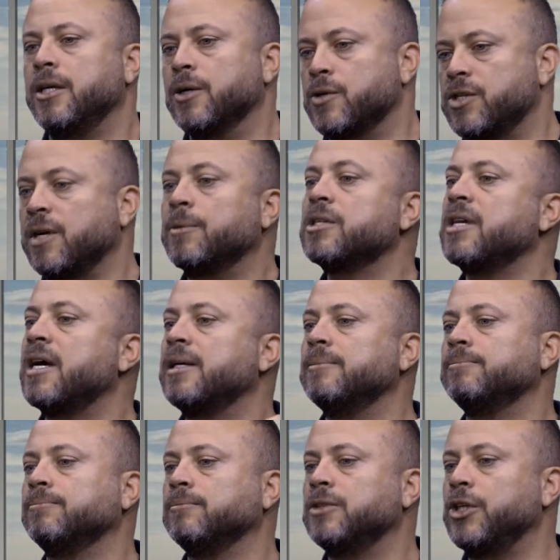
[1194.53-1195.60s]

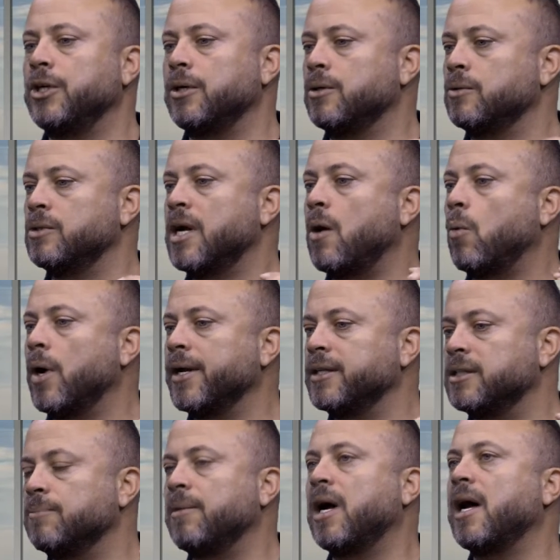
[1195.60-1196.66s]
summertime, not wanting
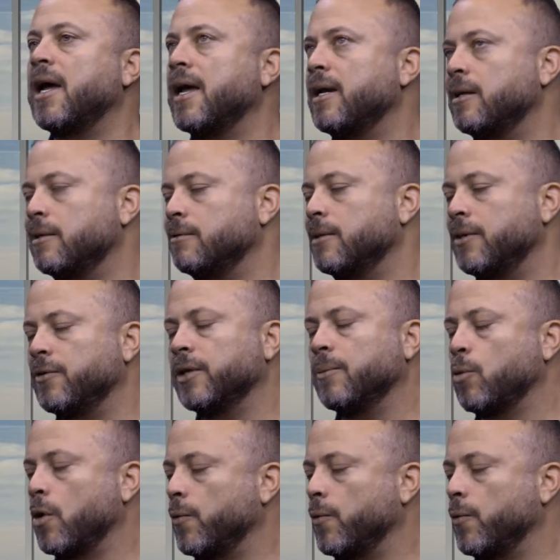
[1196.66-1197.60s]
to buy, and really more